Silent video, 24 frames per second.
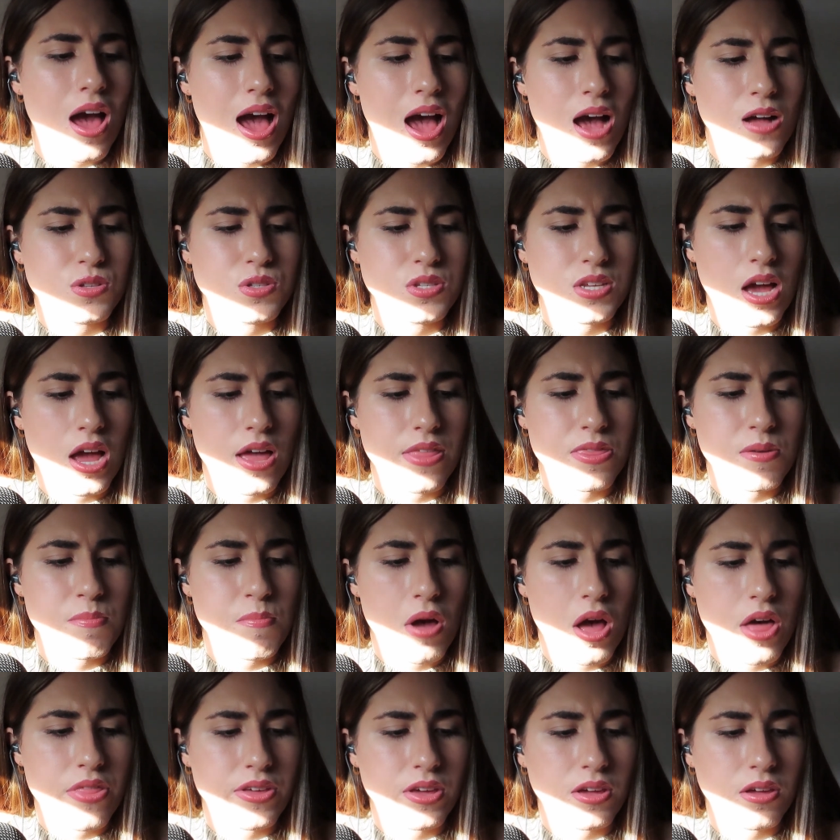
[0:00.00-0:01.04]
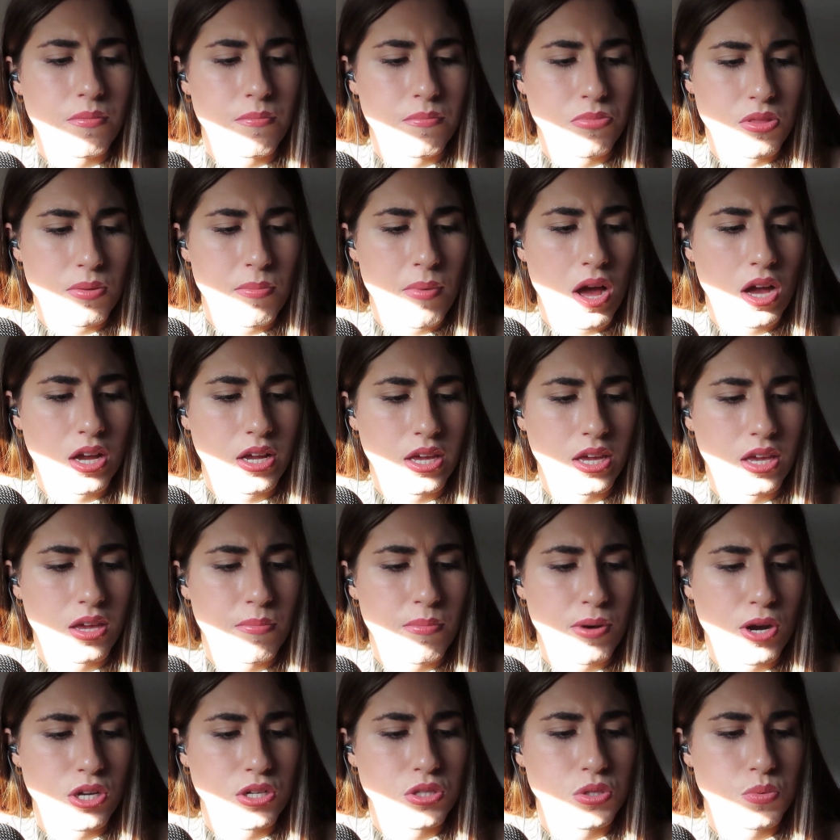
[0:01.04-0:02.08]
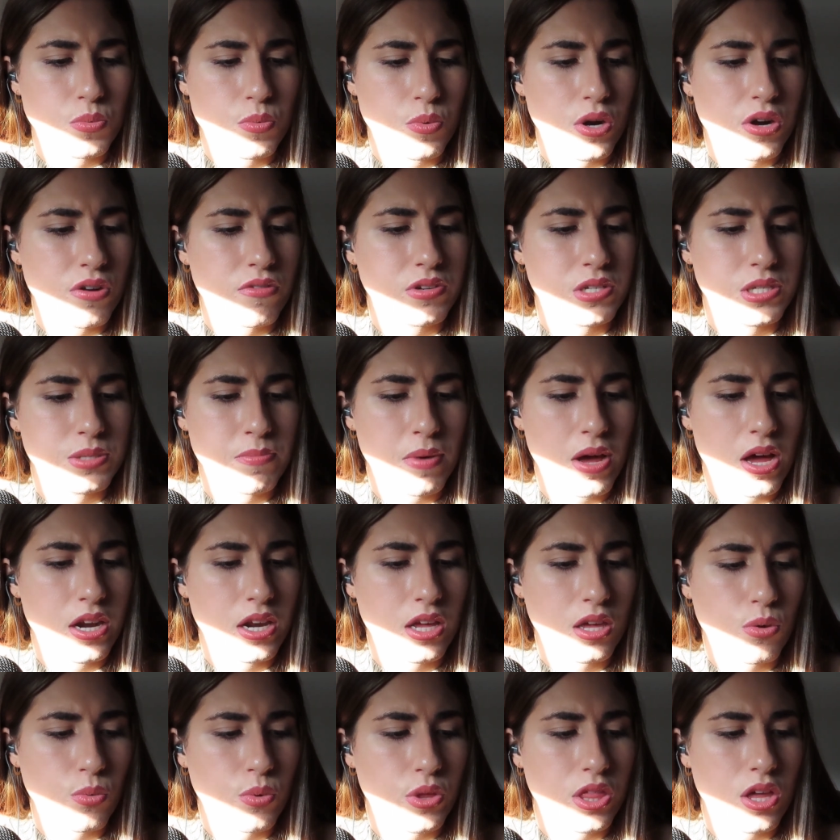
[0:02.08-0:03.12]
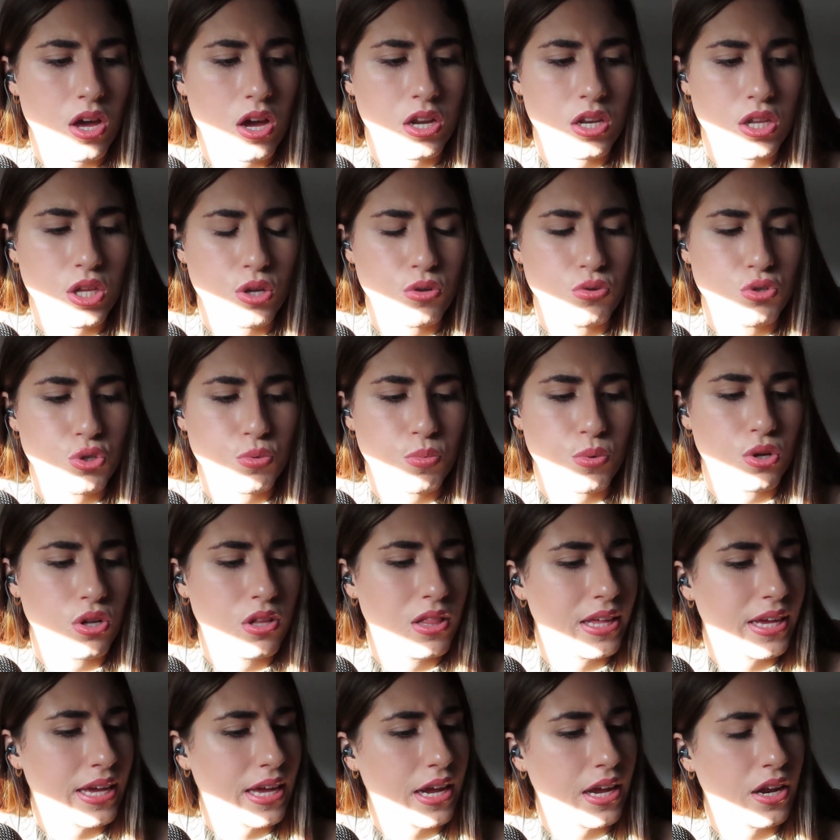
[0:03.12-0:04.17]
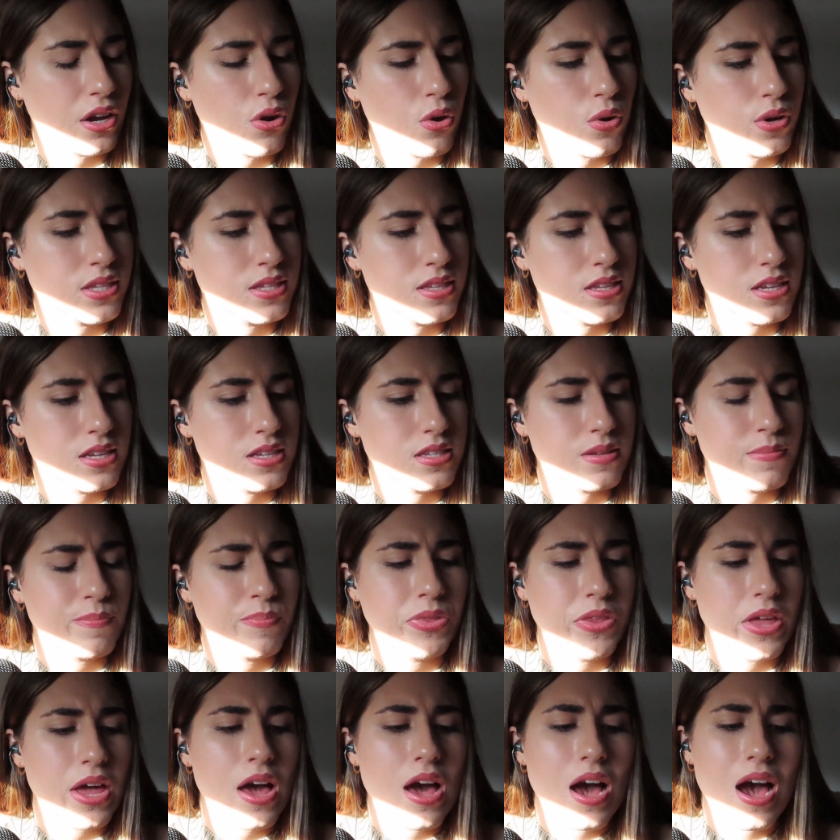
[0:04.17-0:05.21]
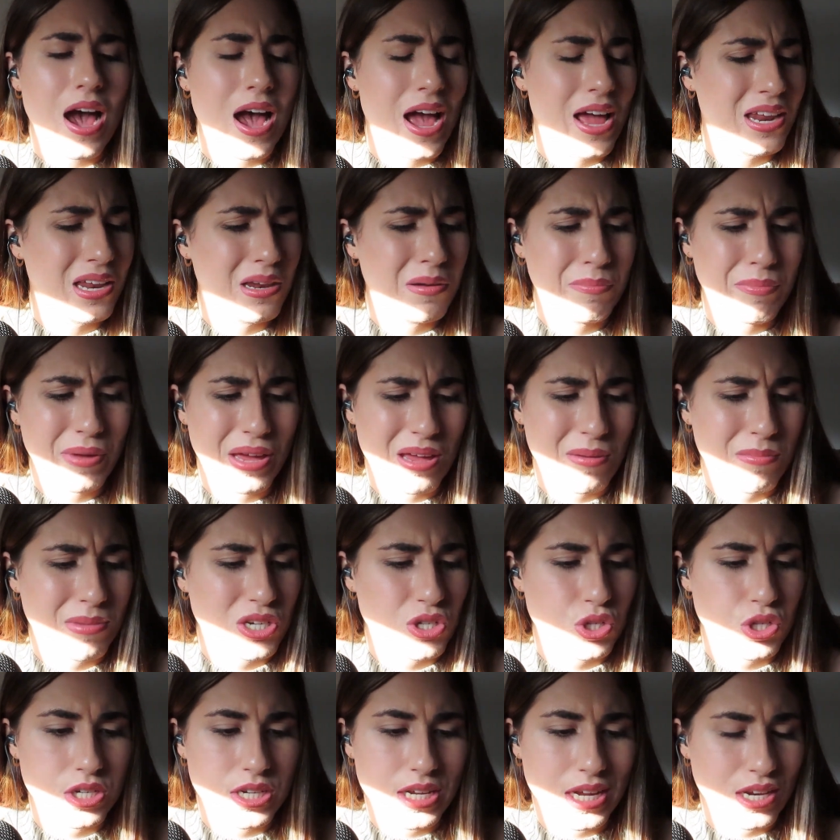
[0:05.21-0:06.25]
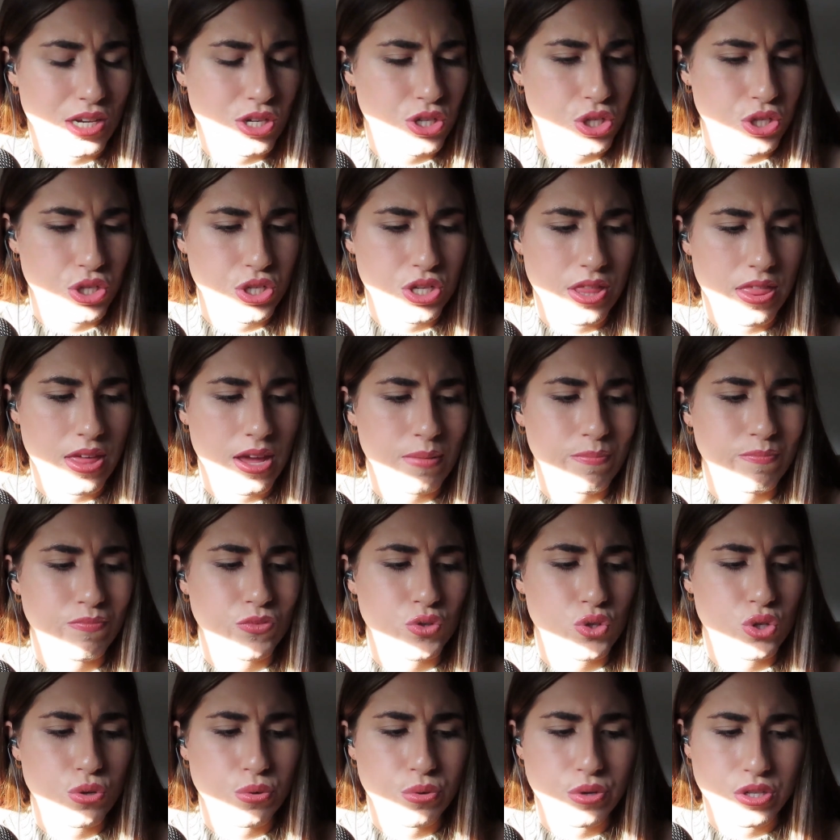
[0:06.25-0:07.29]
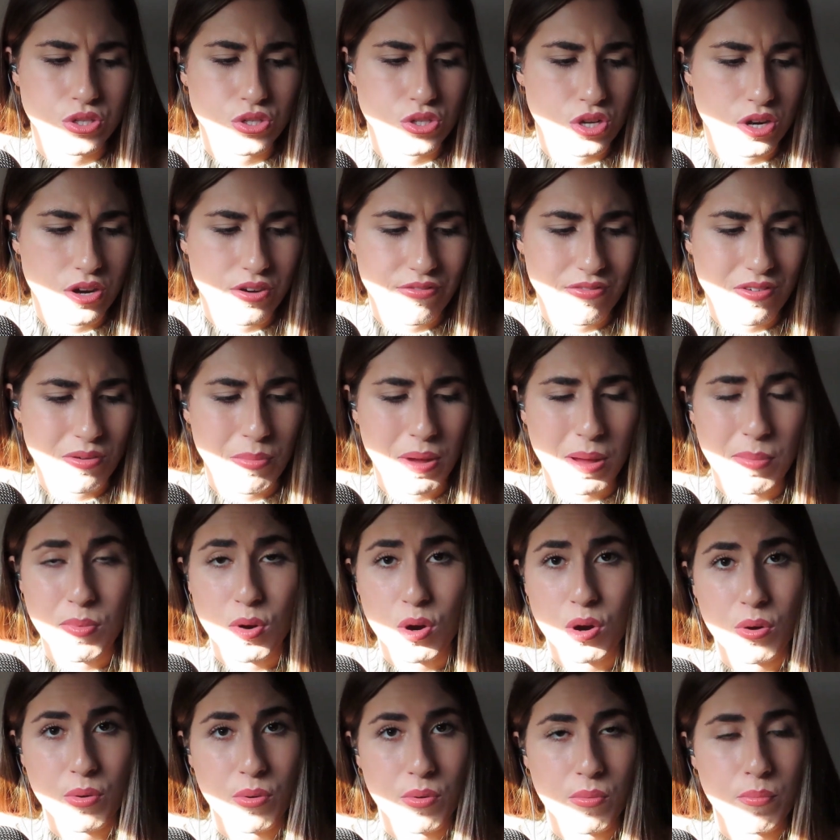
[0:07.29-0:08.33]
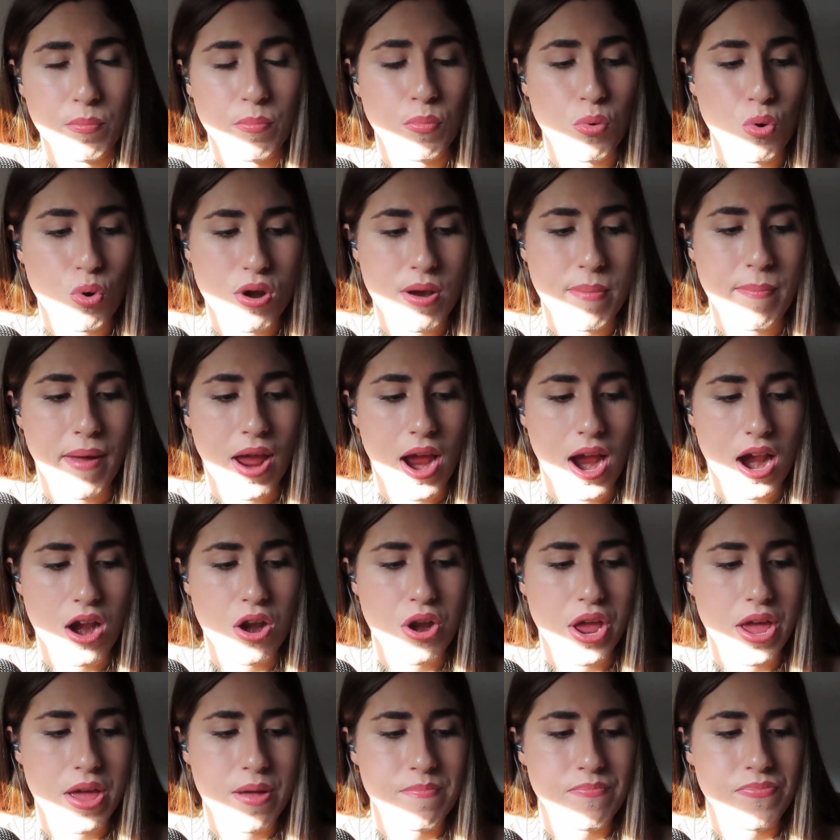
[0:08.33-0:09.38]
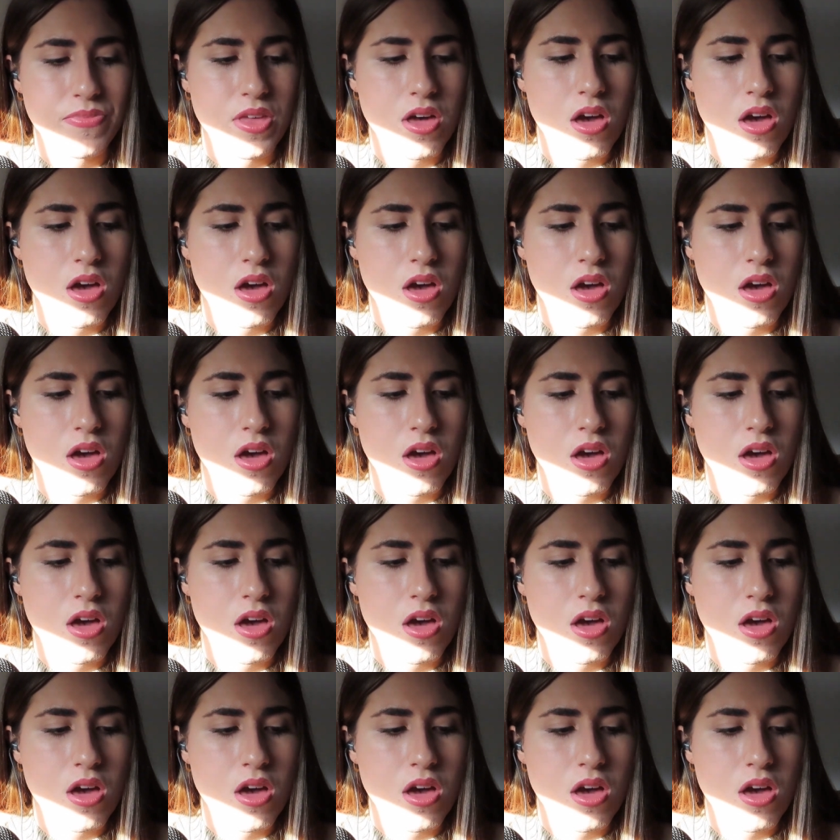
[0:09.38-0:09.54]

Outside, the mockingbirds were responding with unusual clicking noises. I didn't pay much attention to them, too concerned for my poor Parrot.